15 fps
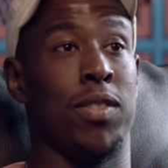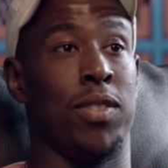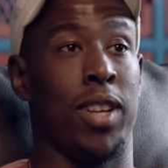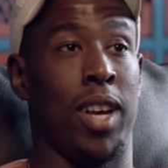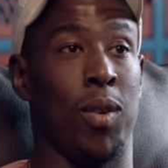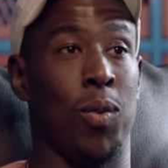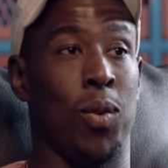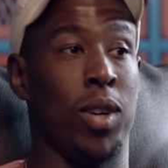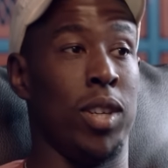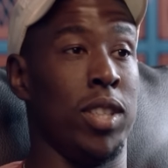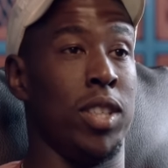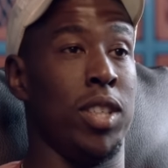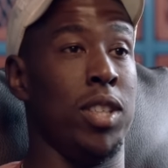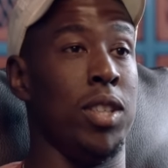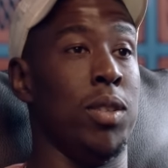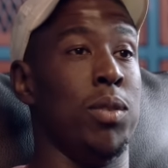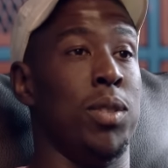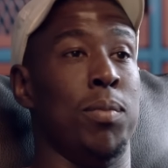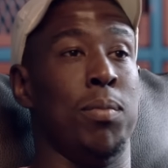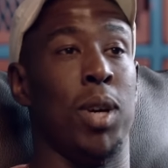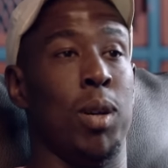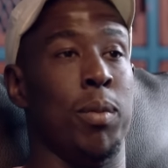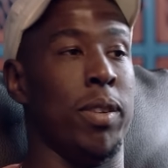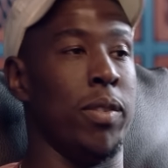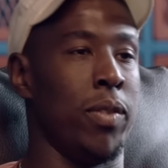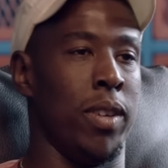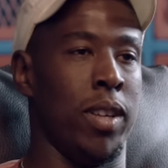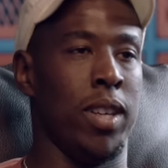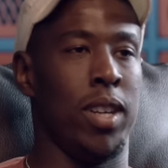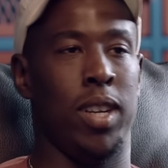for that one huge moment
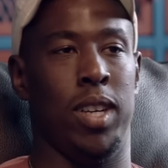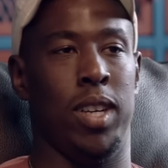for